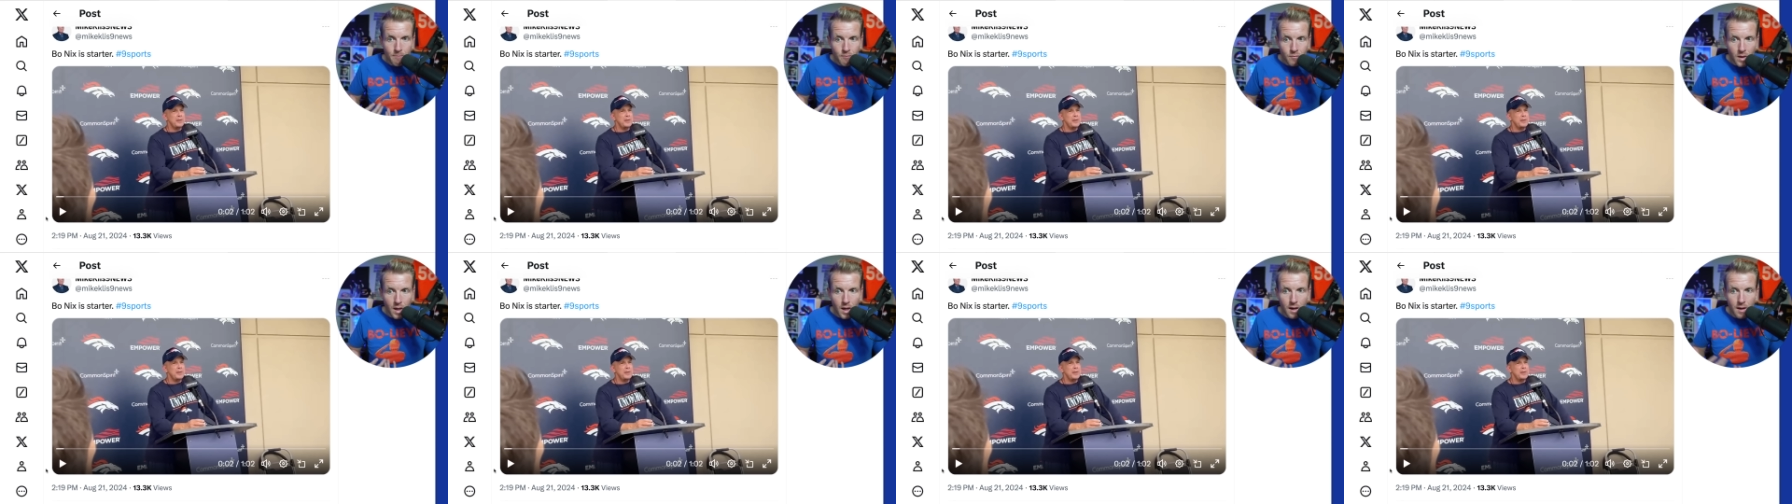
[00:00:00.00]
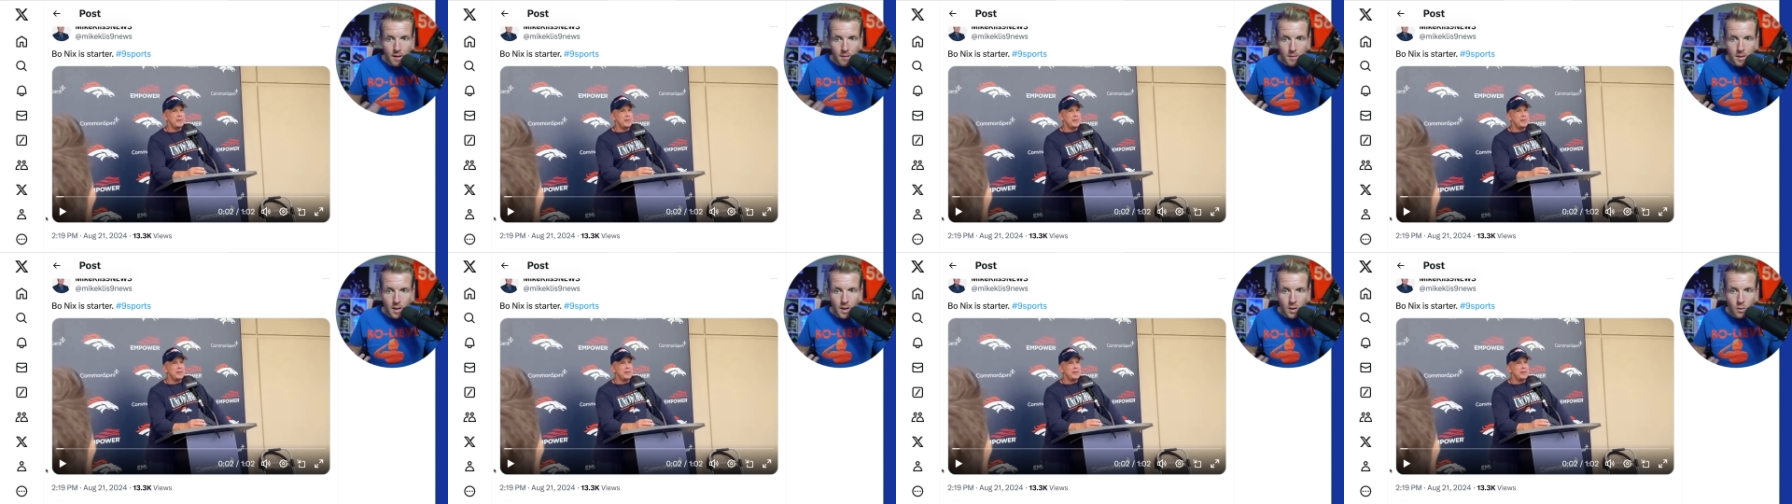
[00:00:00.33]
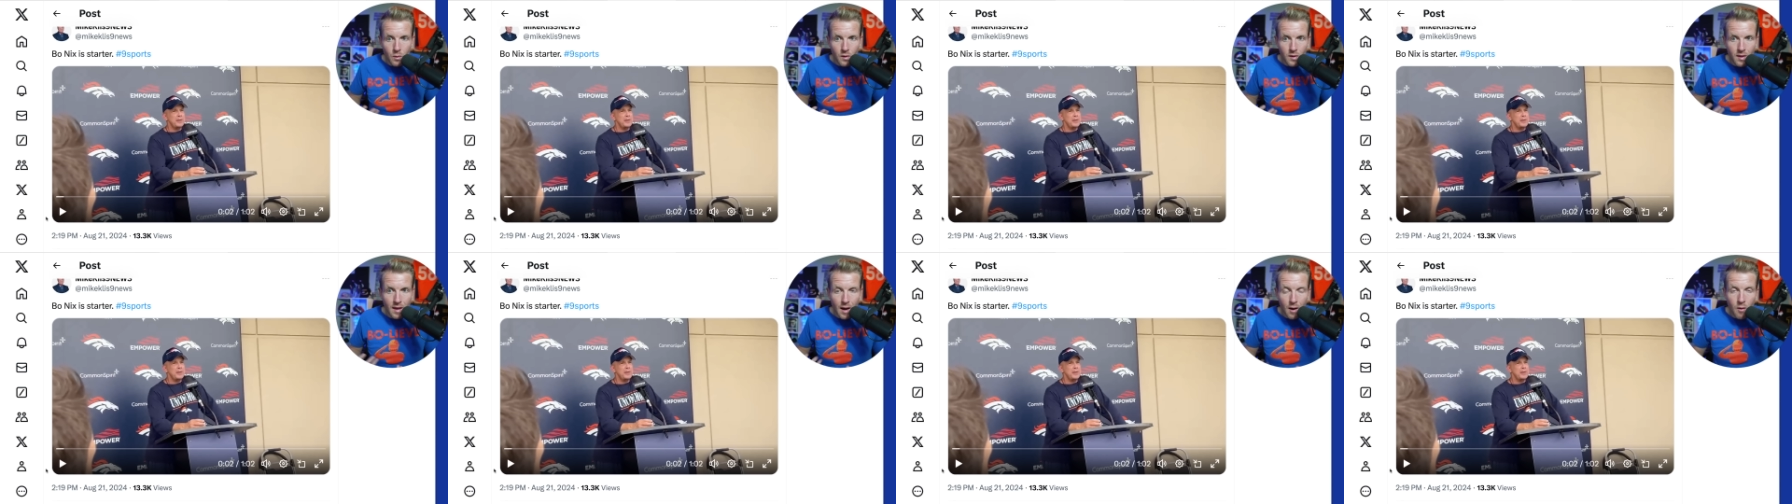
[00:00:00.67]
um, and
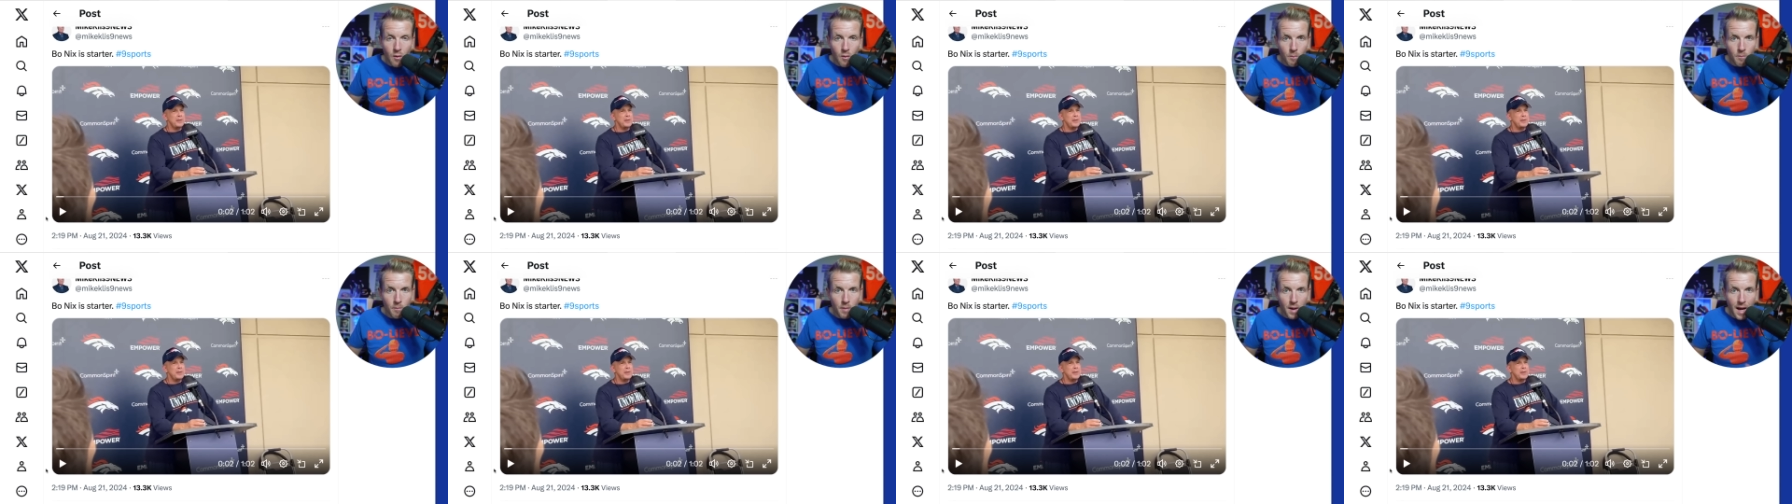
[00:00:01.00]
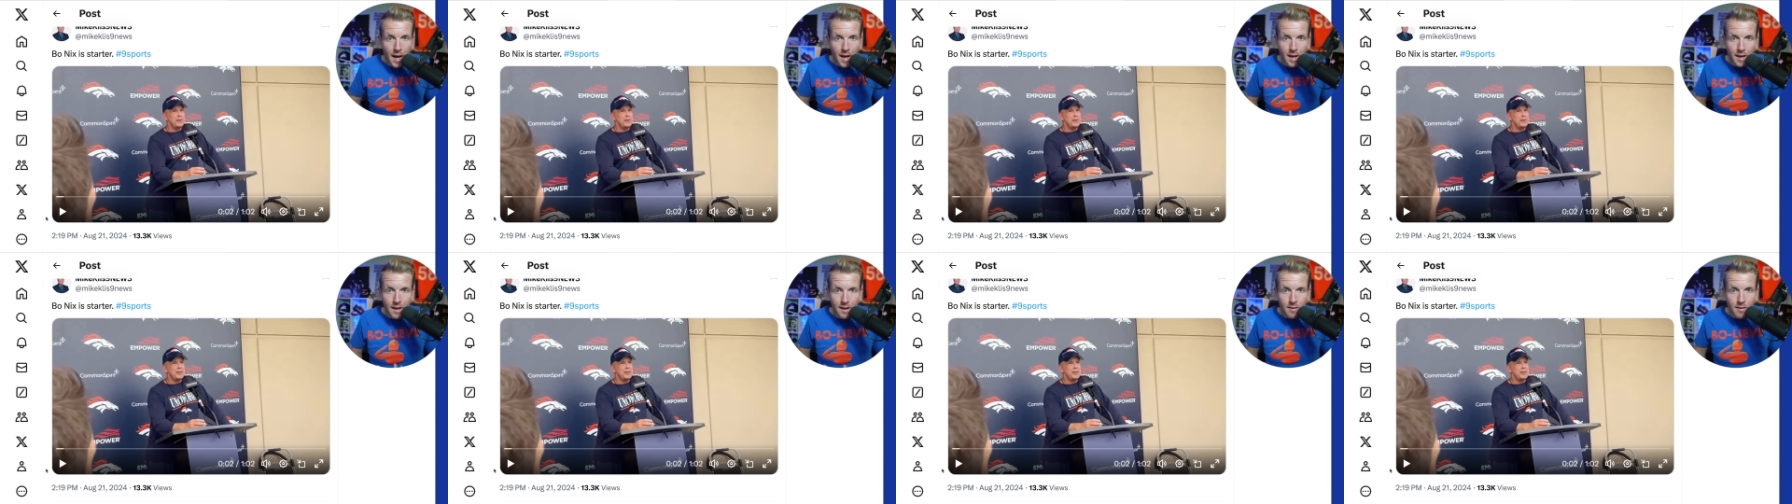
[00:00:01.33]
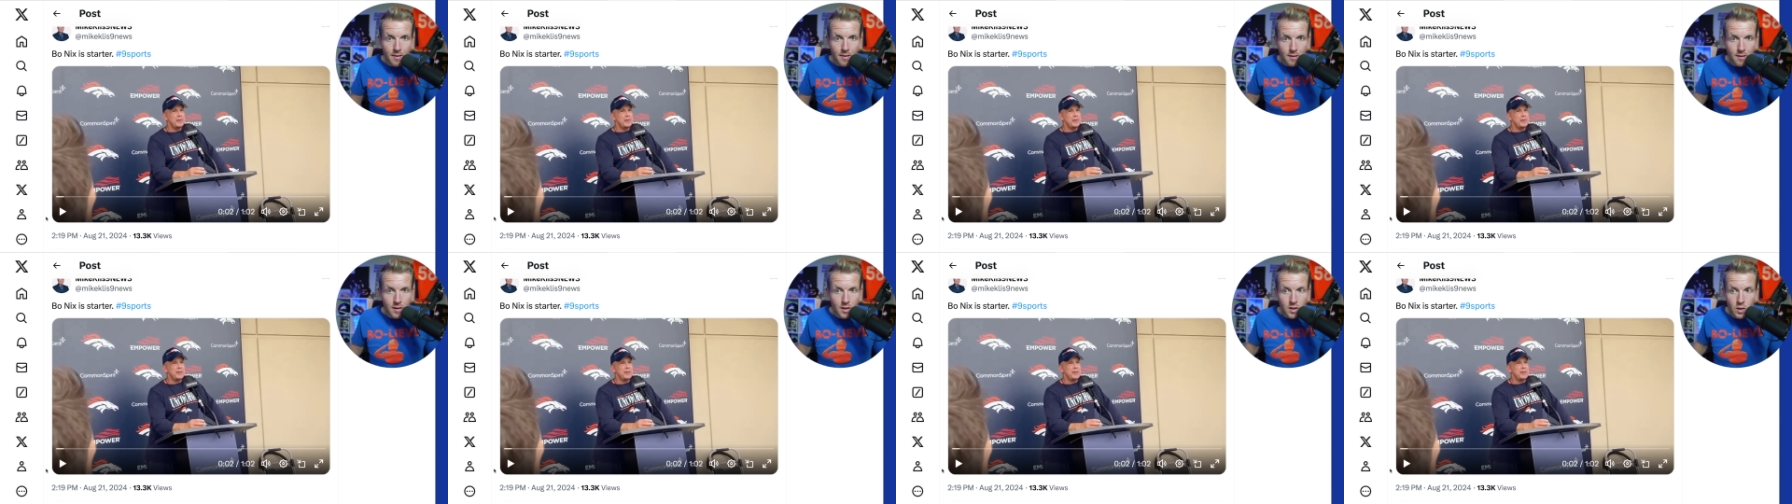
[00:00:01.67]
with how bought
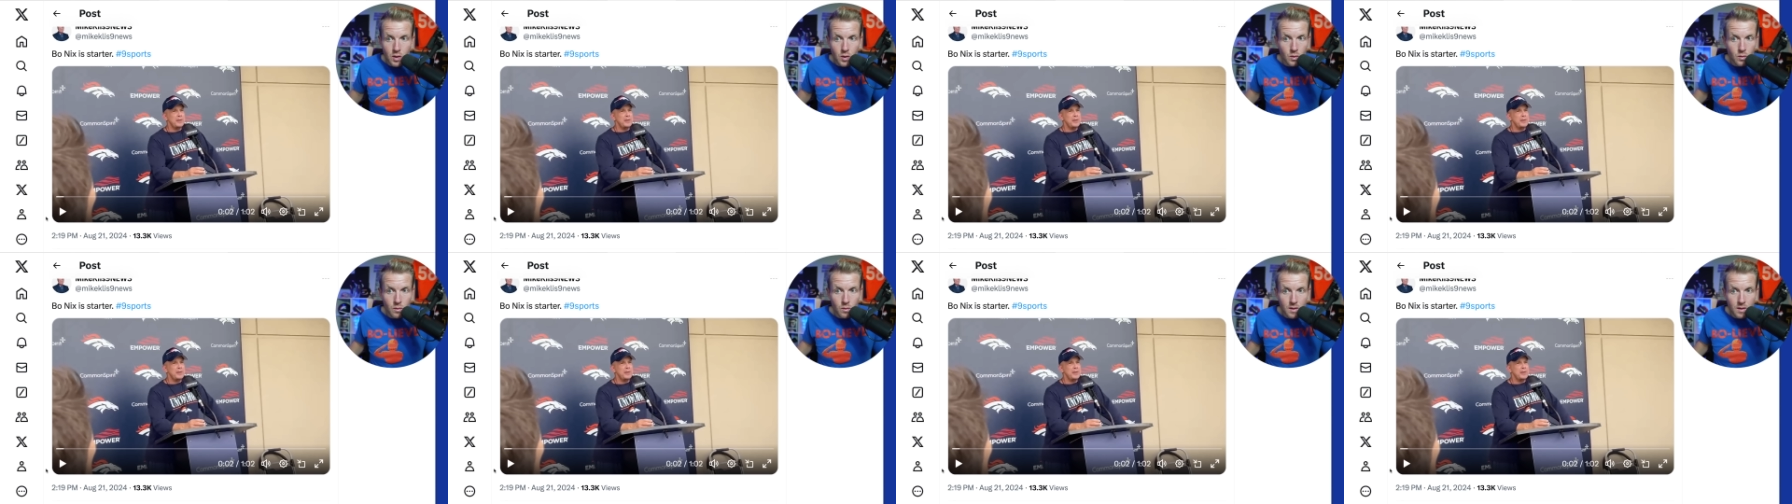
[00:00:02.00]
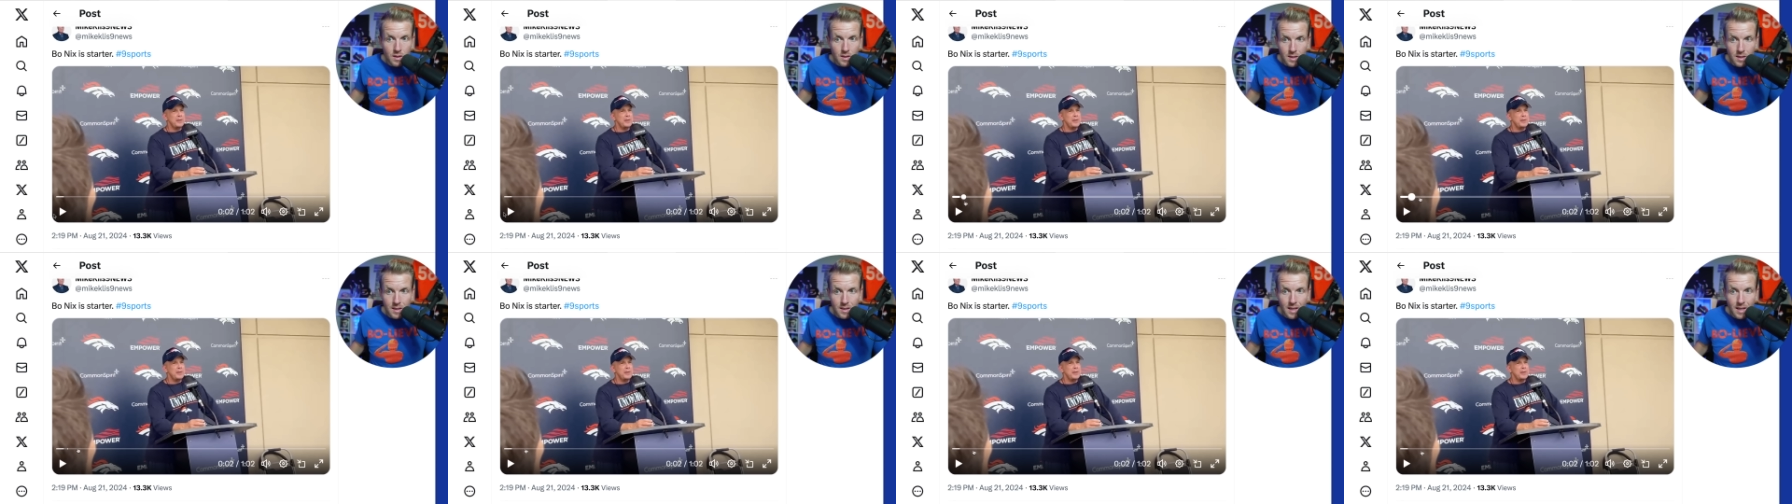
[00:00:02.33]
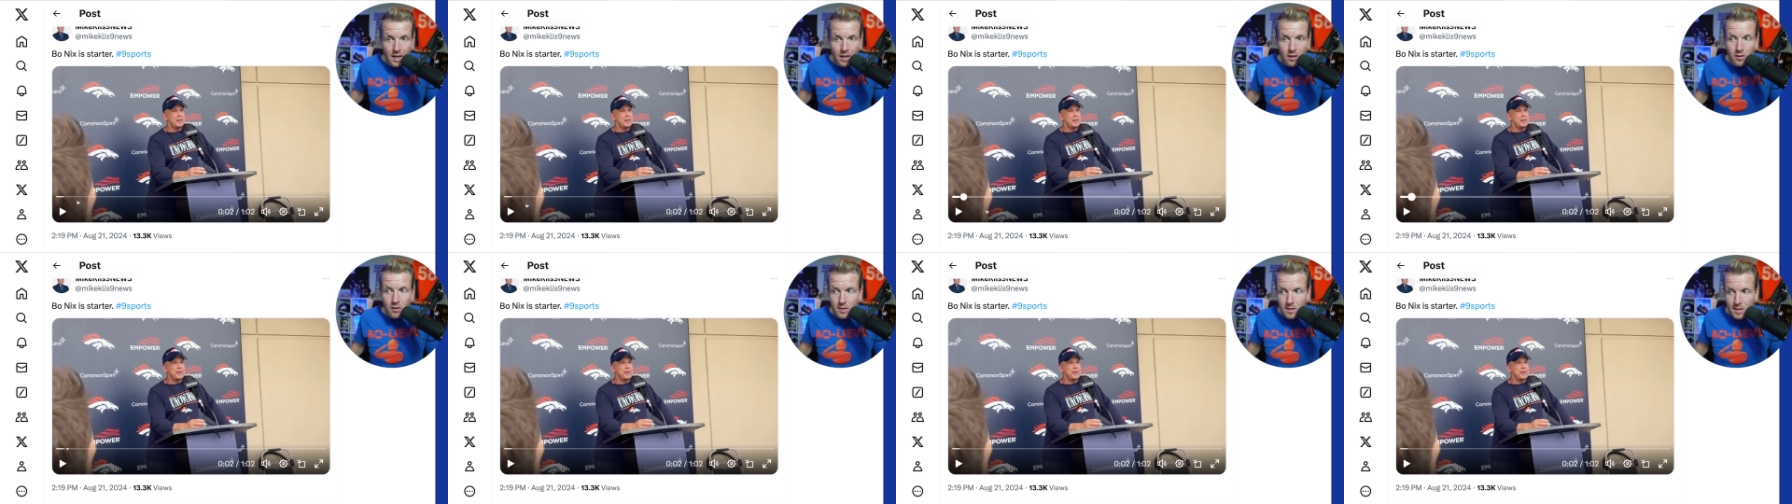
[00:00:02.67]
into this
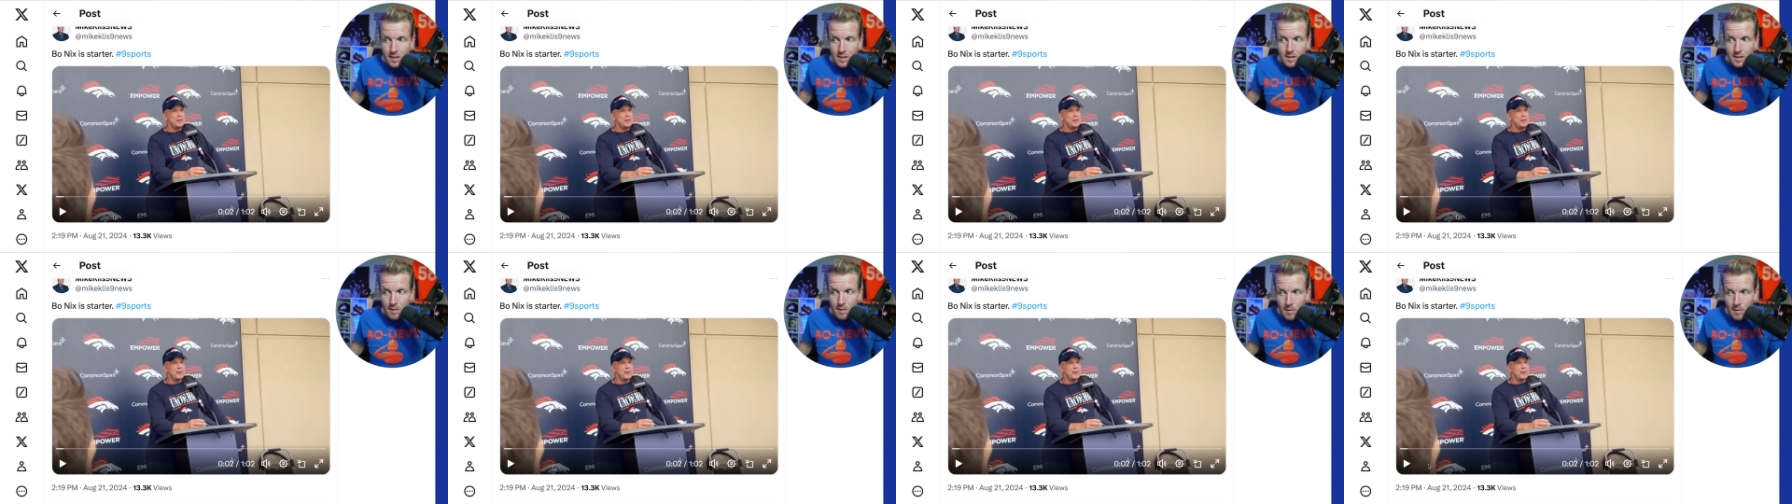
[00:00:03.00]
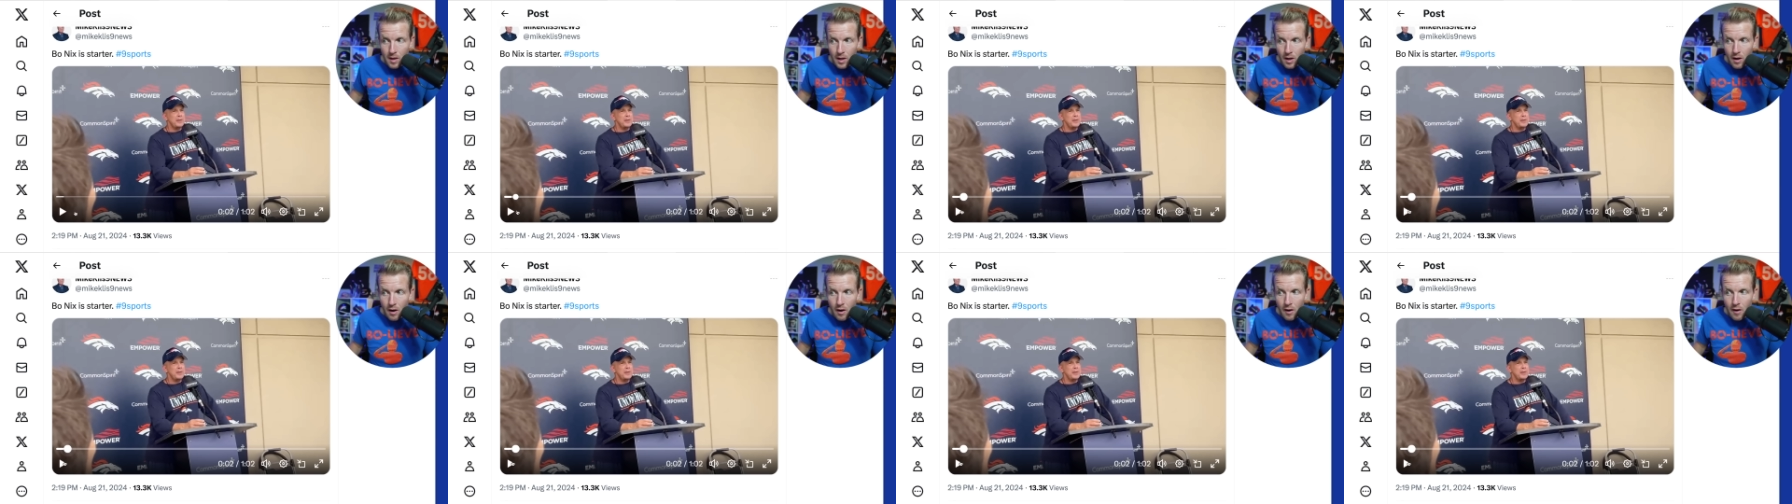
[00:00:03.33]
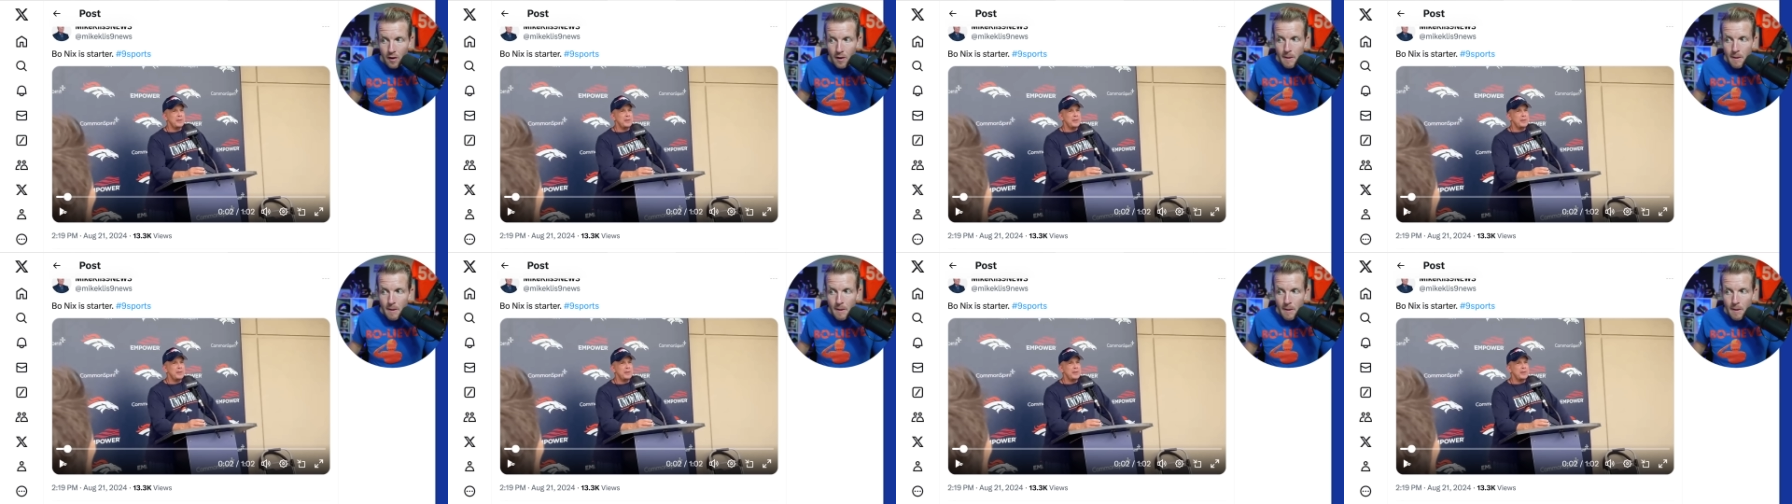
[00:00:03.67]
entire system they are.